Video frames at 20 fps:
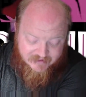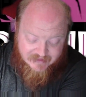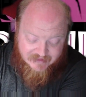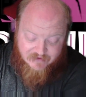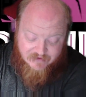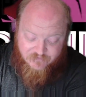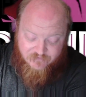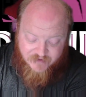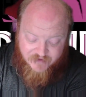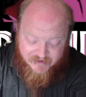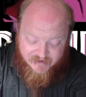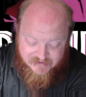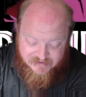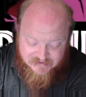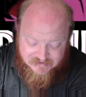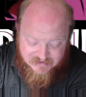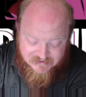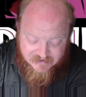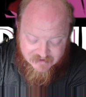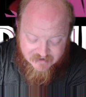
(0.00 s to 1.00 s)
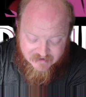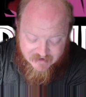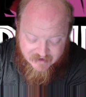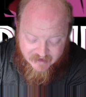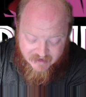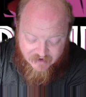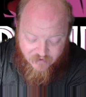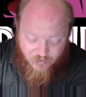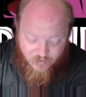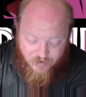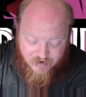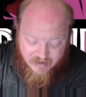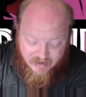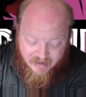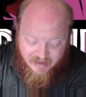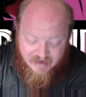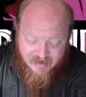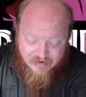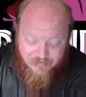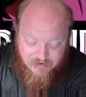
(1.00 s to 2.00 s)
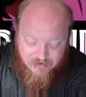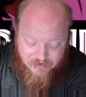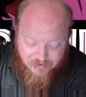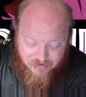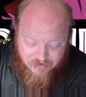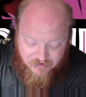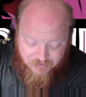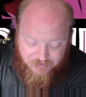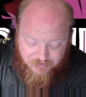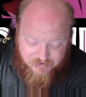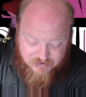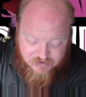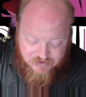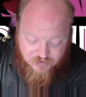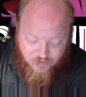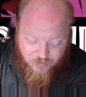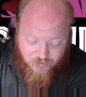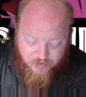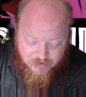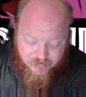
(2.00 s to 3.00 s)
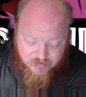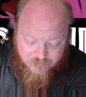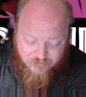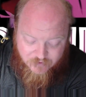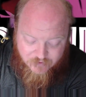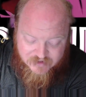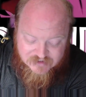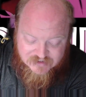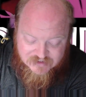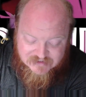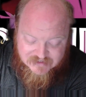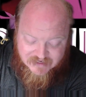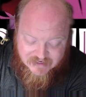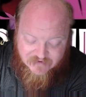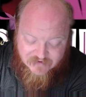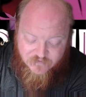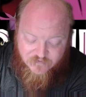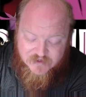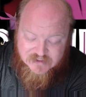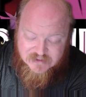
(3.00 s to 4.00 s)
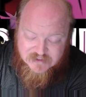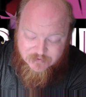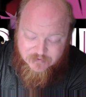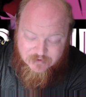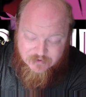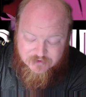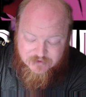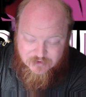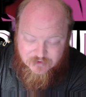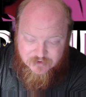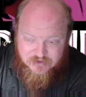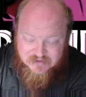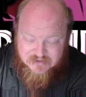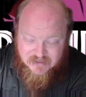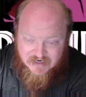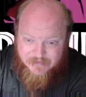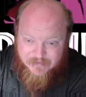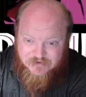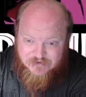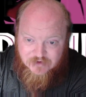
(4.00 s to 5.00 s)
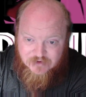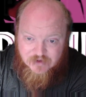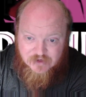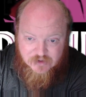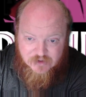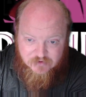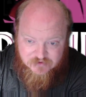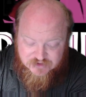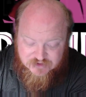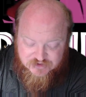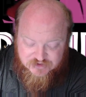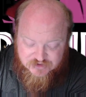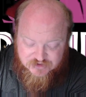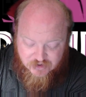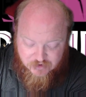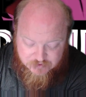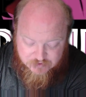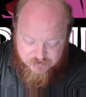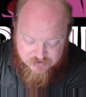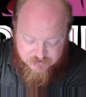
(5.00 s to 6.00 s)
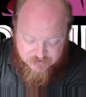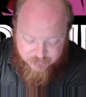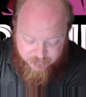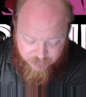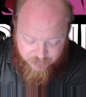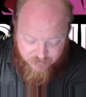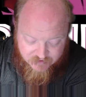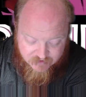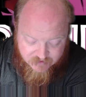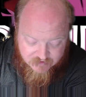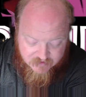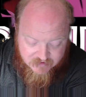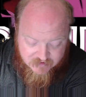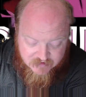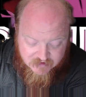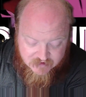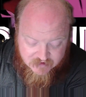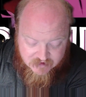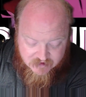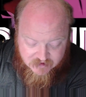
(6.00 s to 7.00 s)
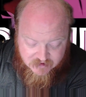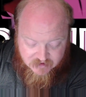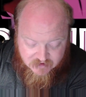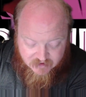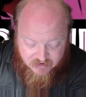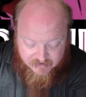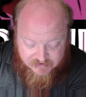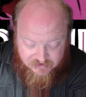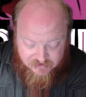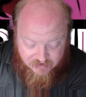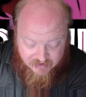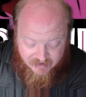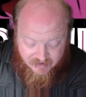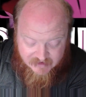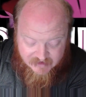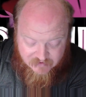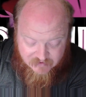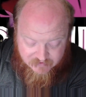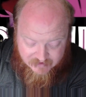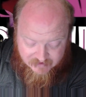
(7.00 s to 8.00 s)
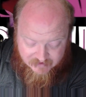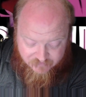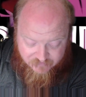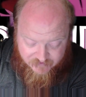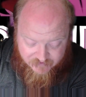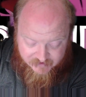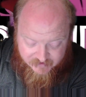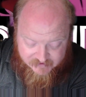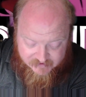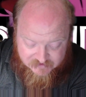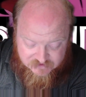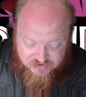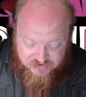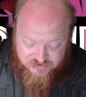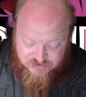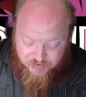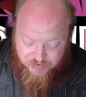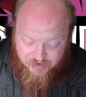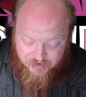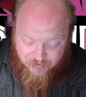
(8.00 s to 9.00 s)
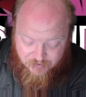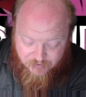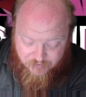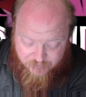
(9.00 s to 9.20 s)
that phase, and 1 enemy unit within 24 inches invisible to the Synapse unit you just chose. Until the end of that phase, shooting or